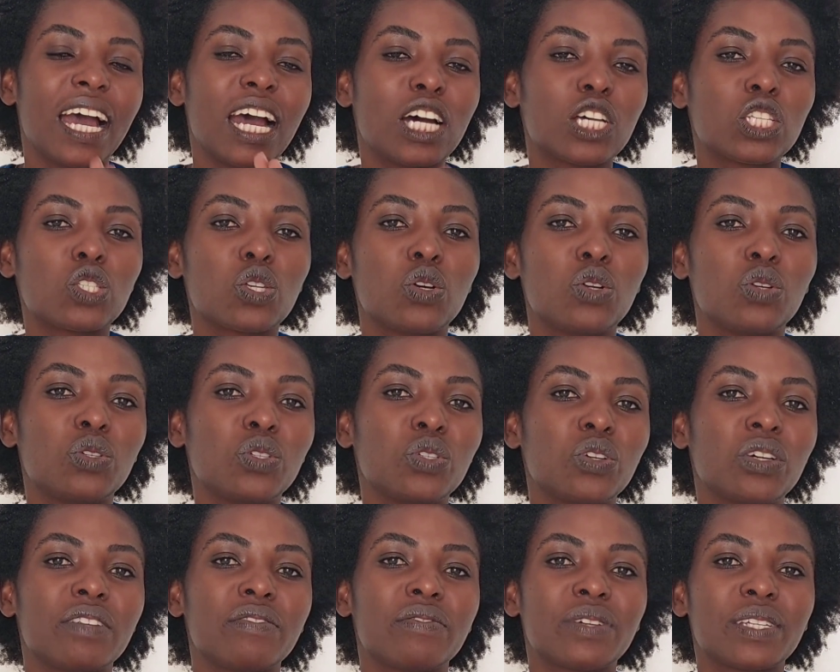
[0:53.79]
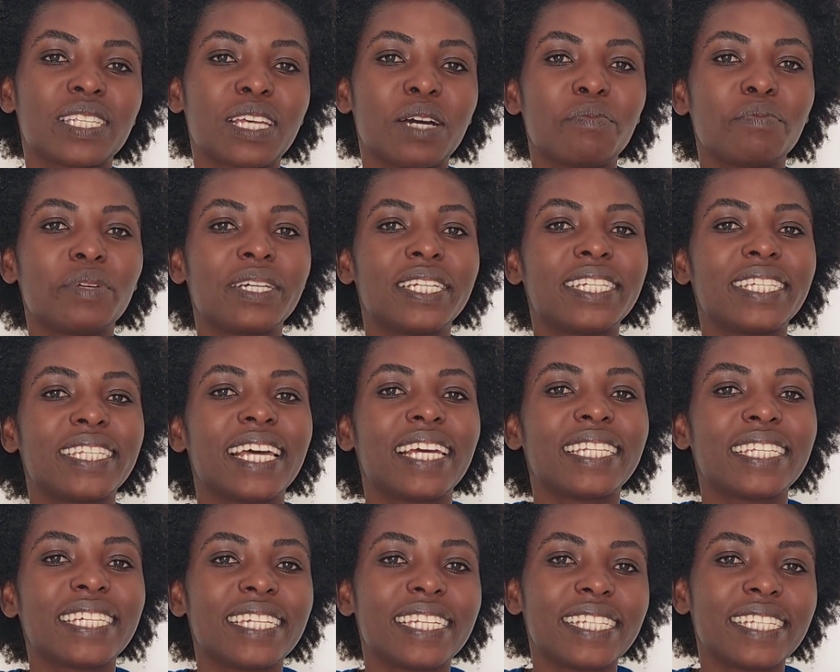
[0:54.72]
a solution for somebody
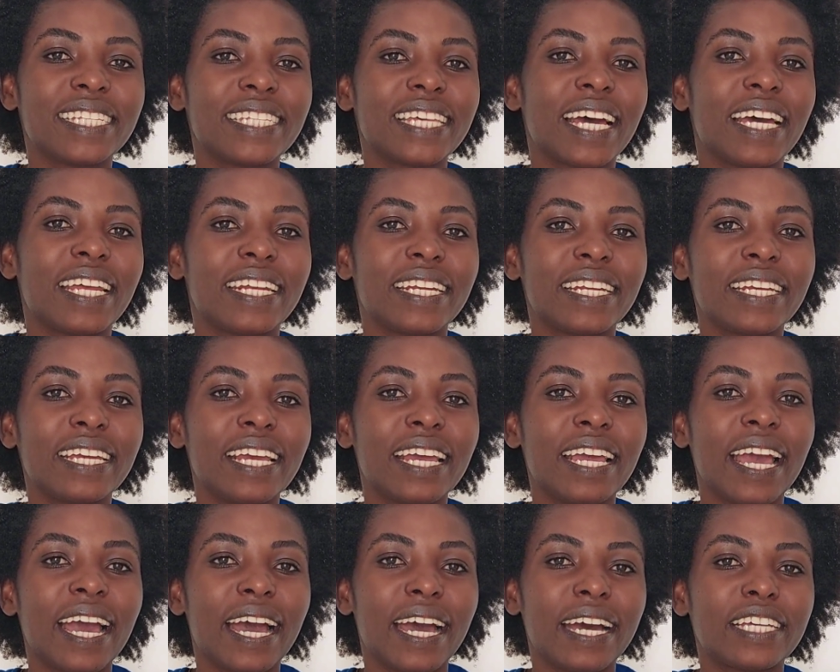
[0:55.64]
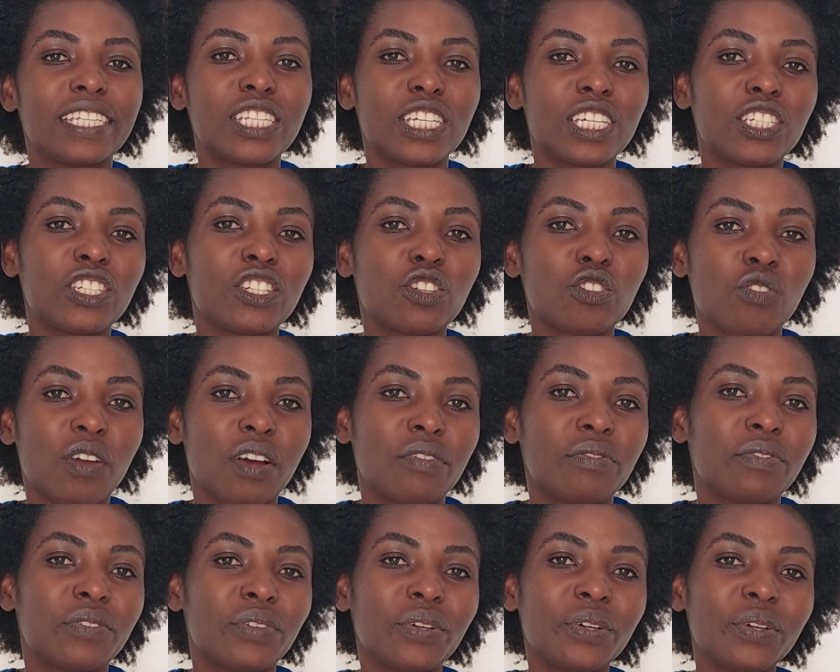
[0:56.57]
that needs an urgent
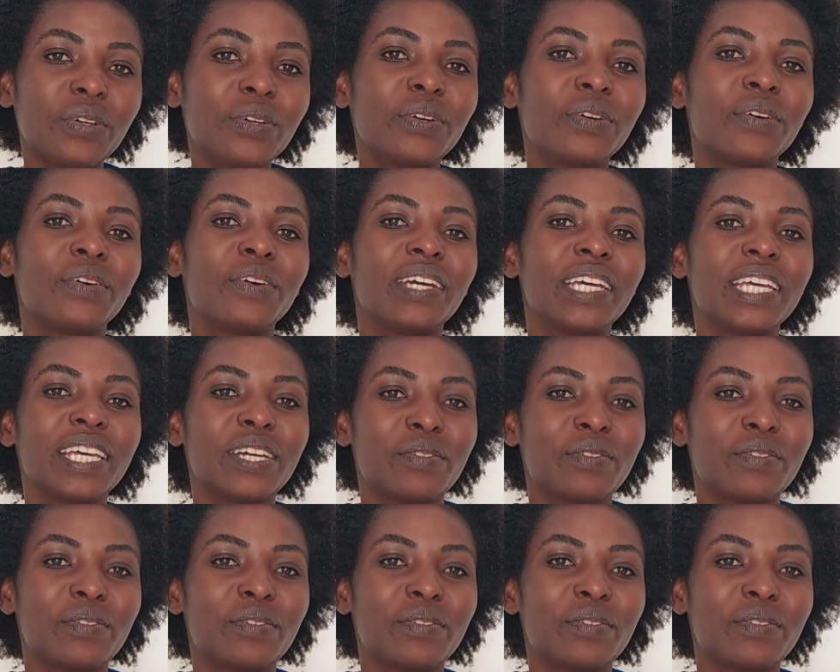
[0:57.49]
travel?